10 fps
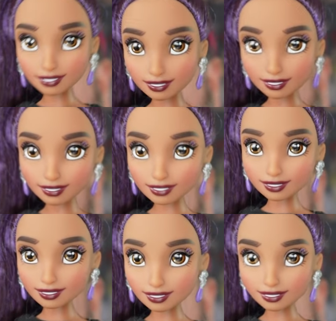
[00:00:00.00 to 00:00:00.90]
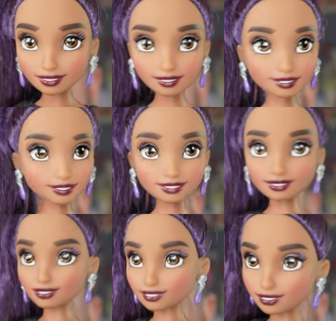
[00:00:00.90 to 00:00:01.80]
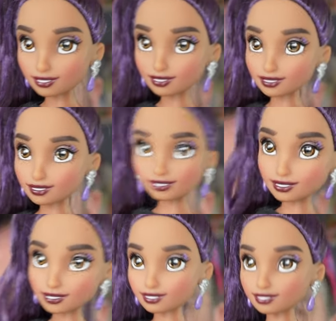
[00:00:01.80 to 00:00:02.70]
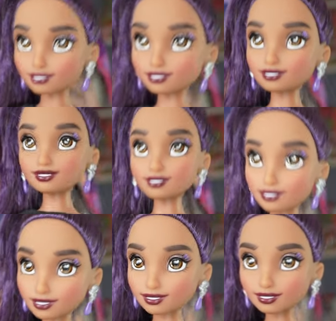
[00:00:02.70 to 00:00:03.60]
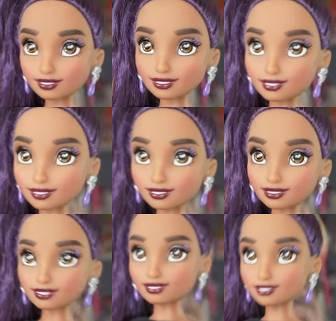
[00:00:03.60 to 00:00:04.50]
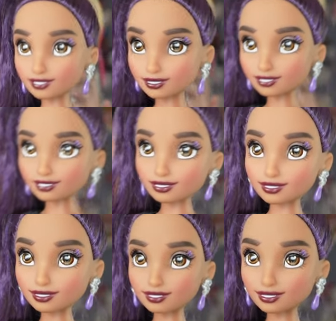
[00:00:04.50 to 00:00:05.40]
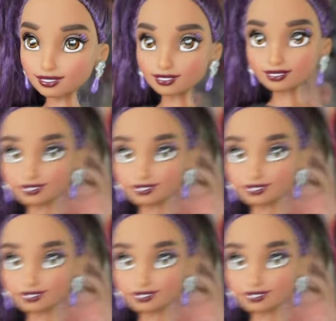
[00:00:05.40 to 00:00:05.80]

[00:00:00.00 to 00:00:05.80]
right, so here she is without the fur coat, and honestly, I prefer the fur coat